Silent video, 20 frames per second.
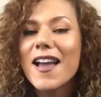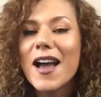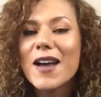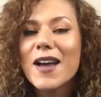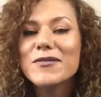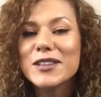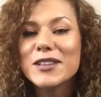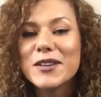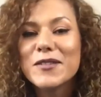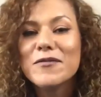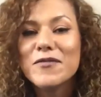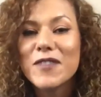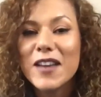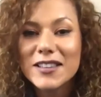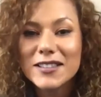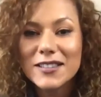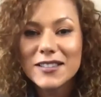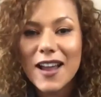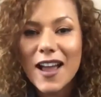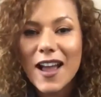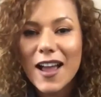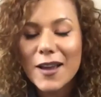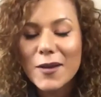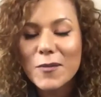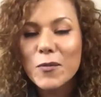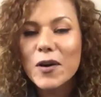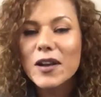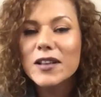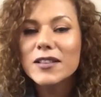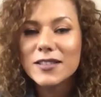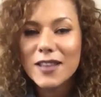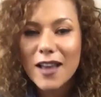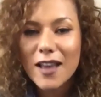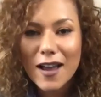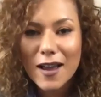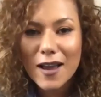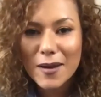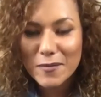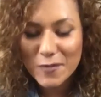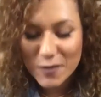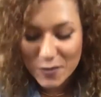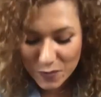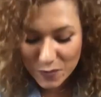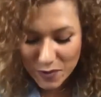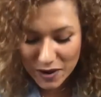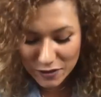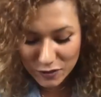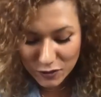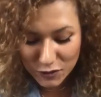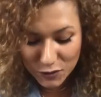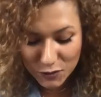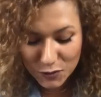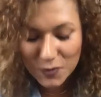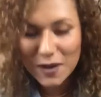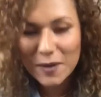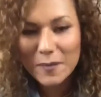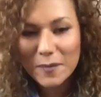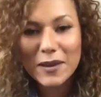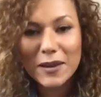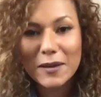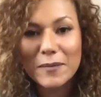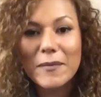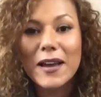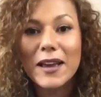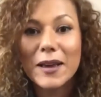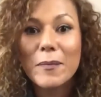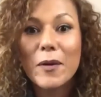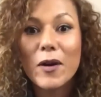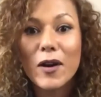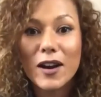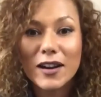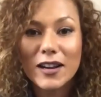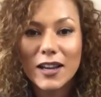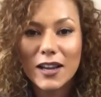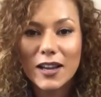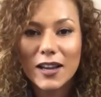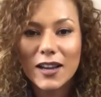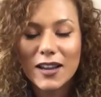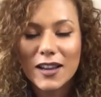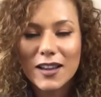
have to confess that I one time went to a Big Mike party.